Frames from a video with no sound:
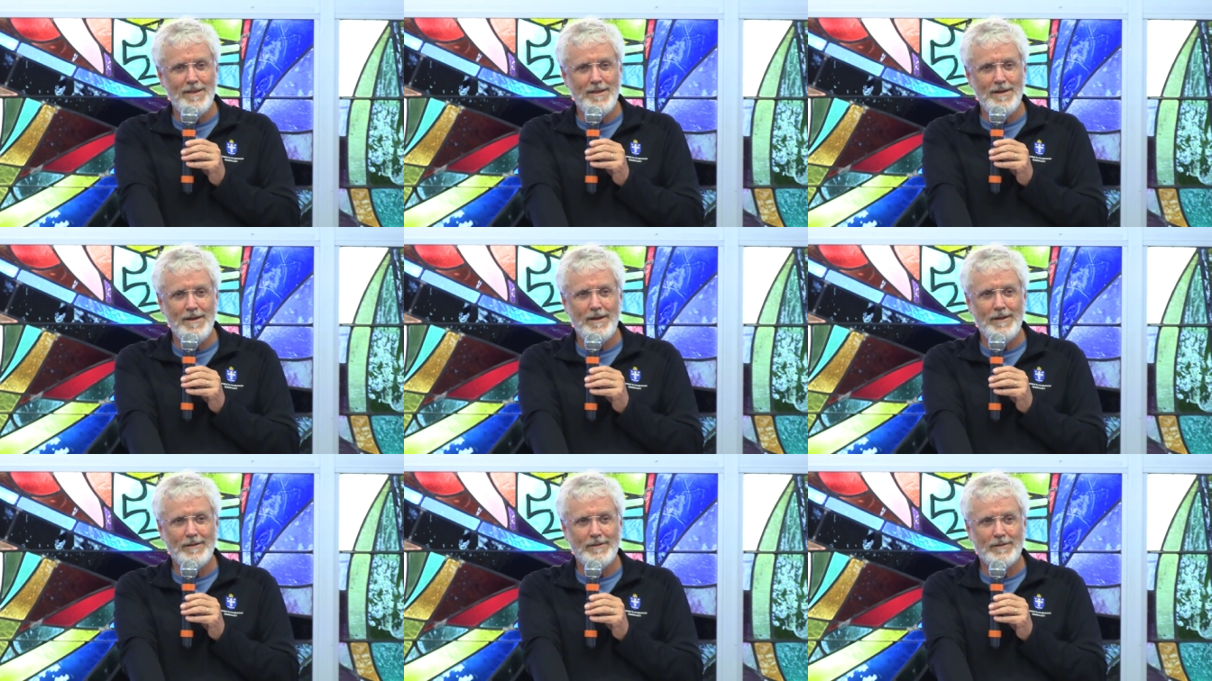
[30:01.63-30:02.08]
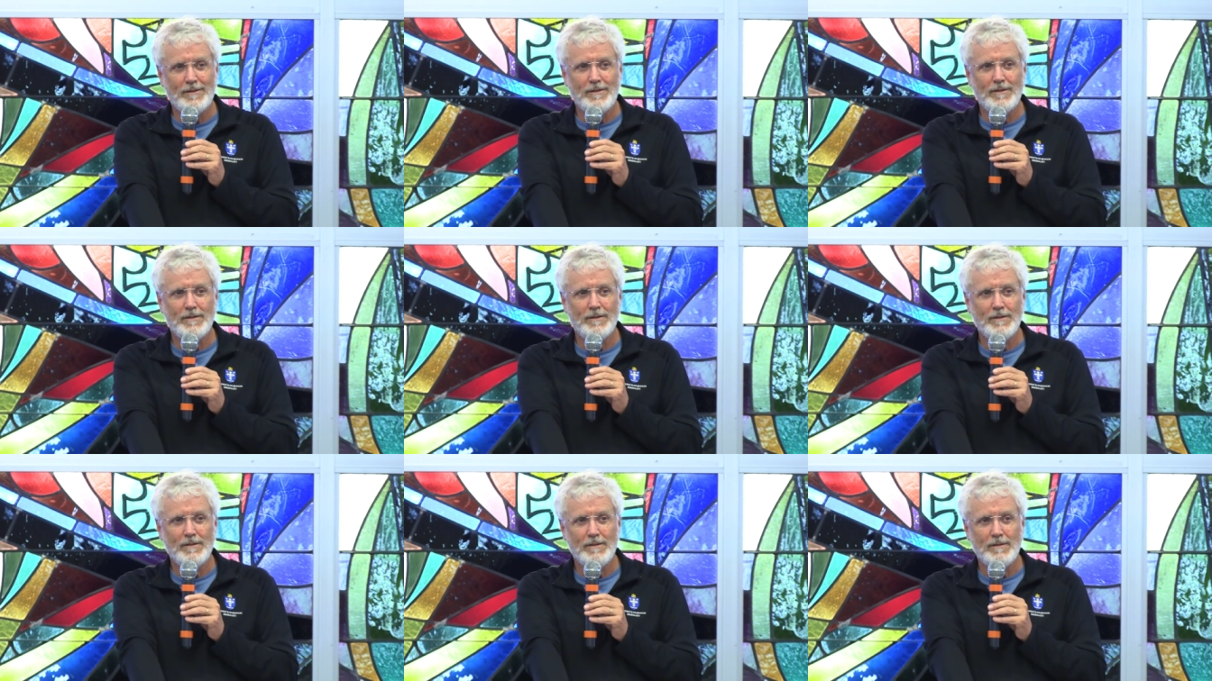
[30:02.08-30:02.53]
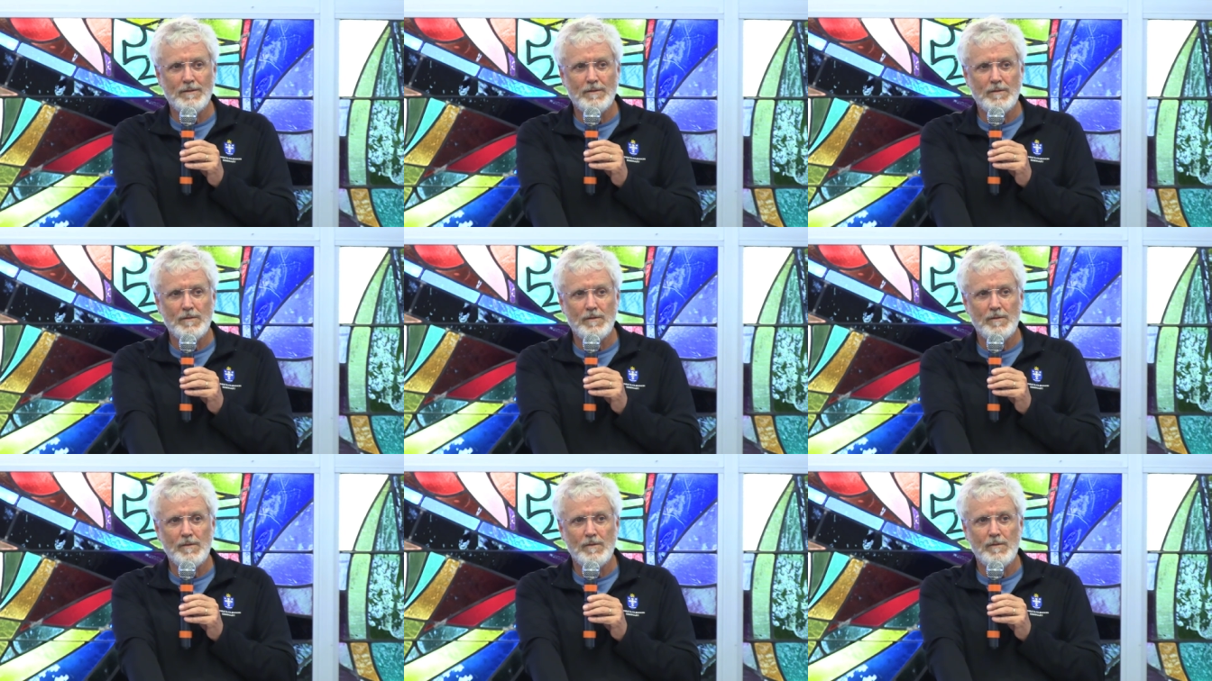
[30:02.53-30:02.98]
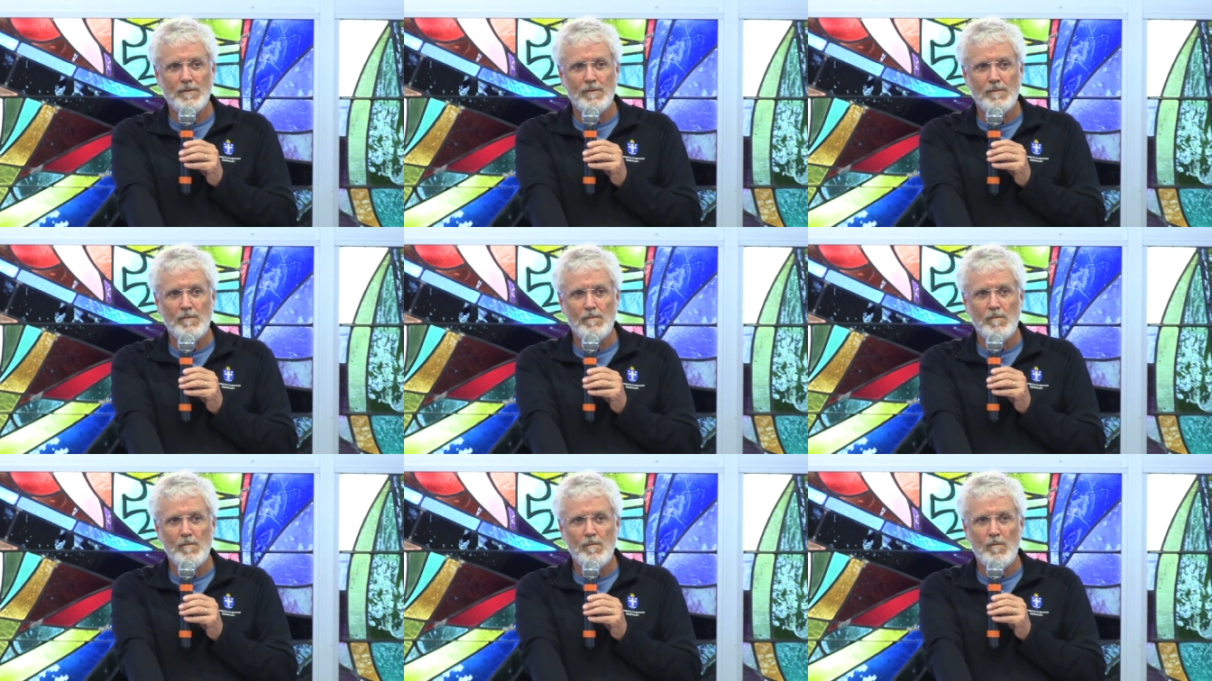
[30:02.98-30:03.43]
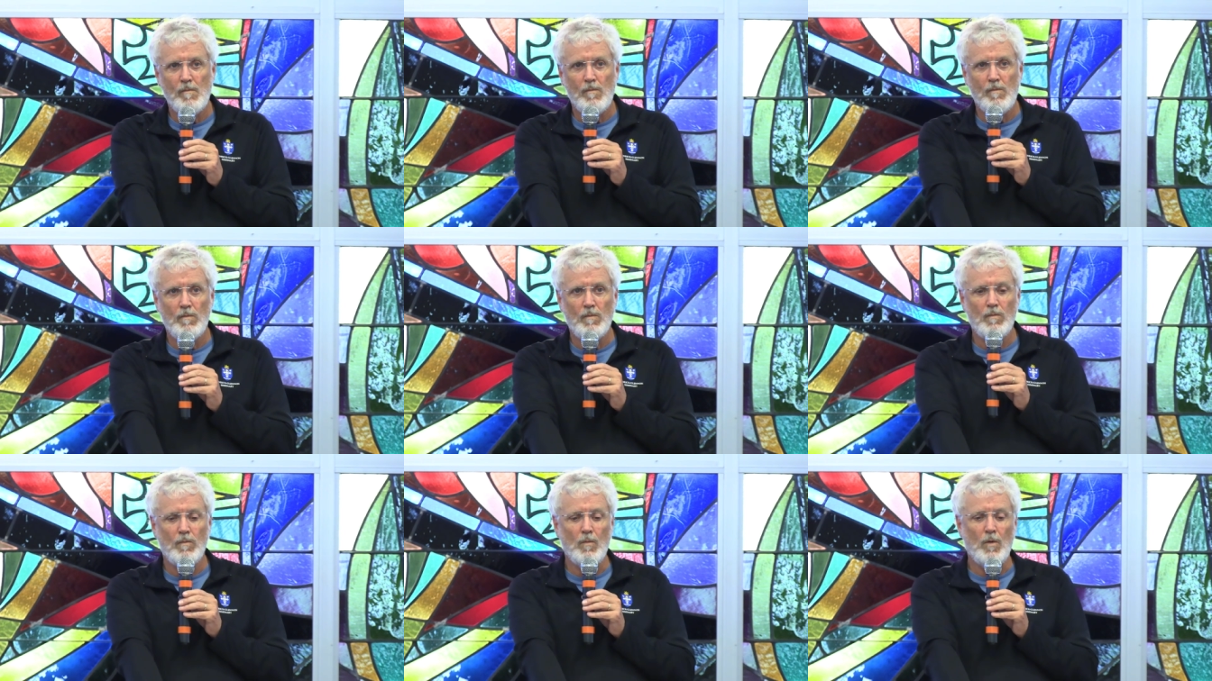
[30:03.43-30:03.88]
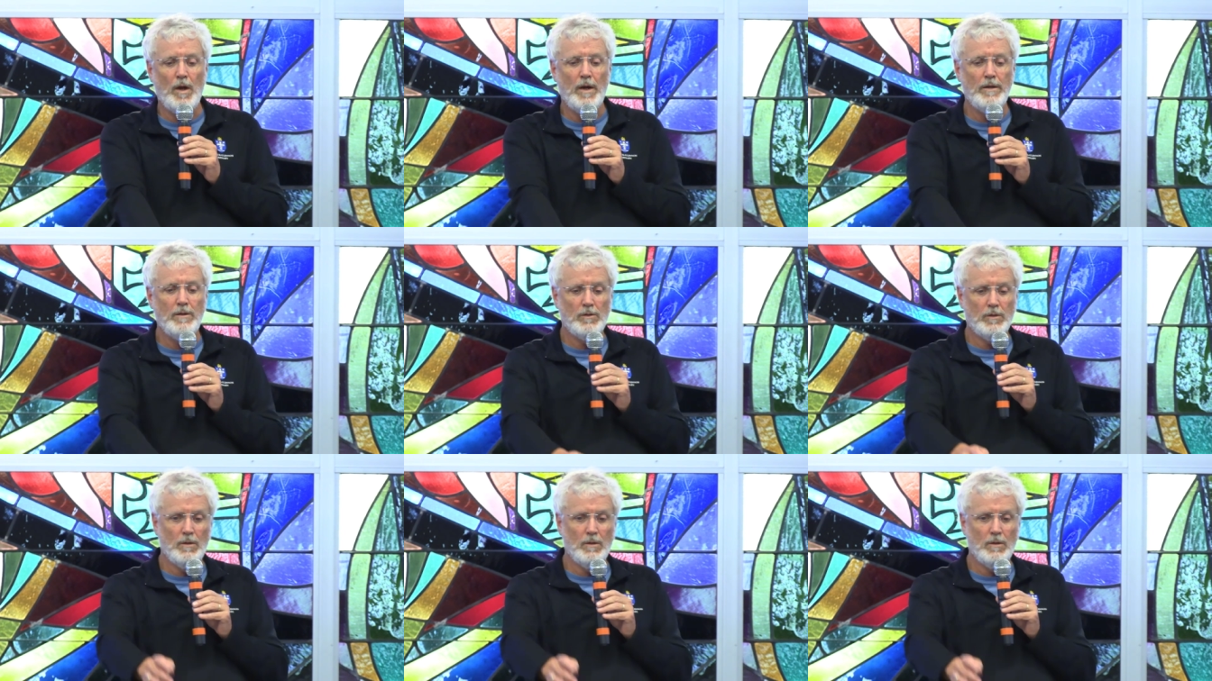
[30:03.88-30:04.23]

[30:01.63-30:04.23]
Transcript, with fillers: this? Right?